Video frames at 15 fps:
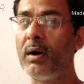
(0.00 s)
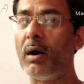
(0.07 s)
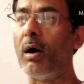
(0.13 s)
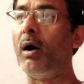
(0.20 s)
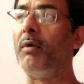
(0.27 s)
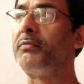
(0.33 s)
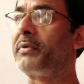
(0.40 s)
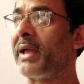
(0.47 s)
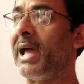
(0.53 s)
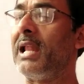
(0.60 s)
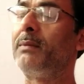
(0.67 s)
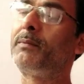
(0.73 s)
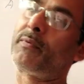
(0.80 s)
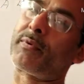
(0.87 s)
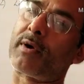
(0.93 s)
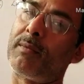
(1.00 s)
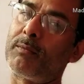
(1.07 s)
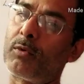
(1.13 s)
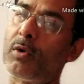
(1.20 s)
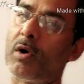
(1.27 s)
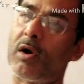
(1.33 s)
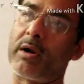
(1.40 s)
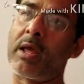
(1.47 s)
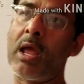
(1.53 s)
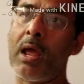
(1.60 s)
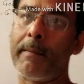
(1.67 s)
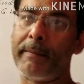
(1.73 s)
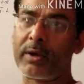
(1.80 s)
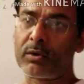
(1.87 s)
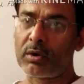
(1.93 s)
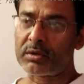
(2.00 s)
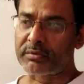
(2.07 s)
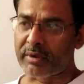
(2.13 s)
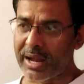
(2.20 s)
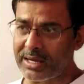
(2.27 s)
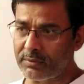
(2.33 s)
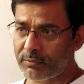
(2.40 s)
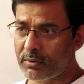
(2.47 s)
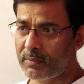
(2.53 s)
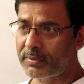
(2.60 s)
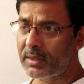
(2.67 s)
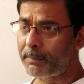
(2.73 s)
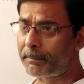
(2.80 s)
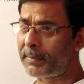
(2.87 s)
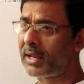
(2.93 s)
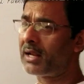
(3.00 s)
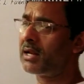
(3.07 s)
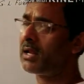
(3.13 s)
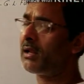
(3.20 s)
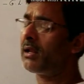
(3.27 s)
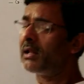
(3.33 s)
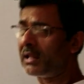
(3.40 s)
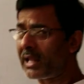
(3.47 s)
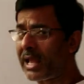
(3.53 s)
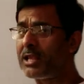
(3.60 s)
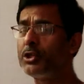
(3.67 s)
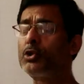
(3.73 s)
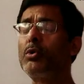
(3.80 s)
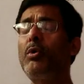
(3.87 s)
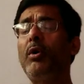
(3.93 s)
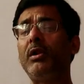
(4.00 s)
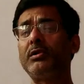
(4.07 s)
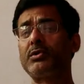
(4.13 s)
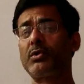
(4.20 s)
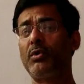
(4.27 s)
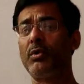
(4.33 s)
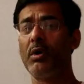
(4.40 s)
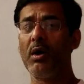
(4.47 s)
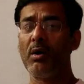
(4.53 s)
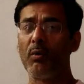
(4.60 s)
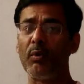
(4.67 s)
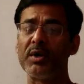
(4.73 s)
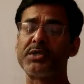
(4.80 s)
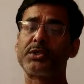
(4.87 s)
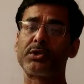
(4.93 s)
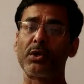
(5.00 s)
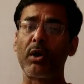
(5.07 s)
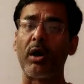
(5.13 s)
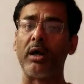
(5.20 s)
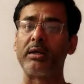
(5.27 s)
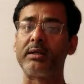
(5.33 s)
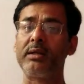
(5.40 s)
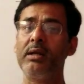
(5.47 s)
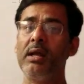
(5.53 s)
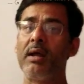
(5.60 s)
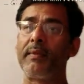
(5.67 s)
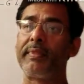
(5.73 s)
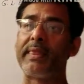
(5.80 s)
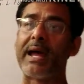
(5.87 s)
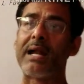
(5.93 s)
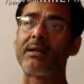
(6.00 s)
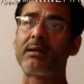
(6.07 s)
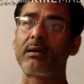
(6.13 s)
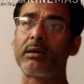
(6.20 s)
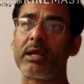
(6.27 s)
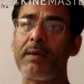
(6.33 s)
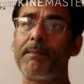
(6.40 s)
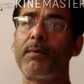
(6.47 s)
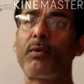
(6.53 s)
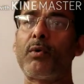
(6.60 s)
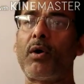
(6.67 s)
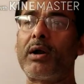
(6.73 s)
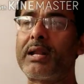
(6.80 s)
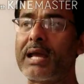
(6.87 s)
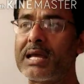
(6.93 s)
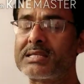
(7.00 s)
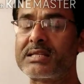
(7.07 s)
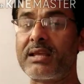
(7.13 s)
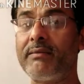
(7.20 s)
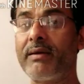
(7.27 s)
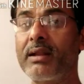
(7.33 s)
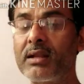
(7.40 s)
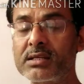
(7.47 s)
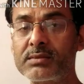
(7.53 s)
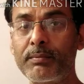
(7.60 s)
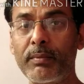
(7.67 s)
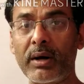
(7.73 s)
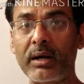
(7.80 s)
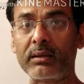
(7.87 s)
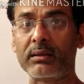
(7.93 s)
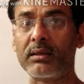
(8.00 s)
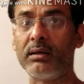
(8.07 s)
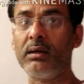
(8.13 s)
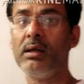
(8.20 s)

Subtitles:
of help from God, because right from the beginning Lencho also was taught that if God has given us birth,